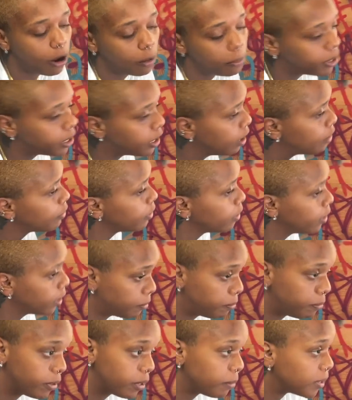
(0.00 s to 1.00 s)
be
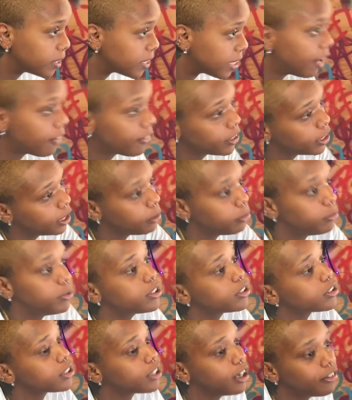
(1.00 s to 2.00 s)
covering pretty much everything we
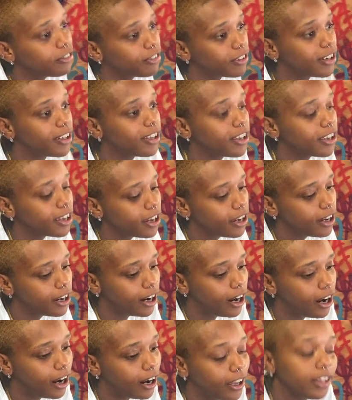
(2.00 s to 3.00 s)
just covered,
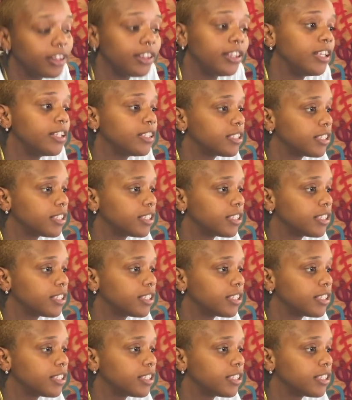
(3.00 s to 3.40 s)
and then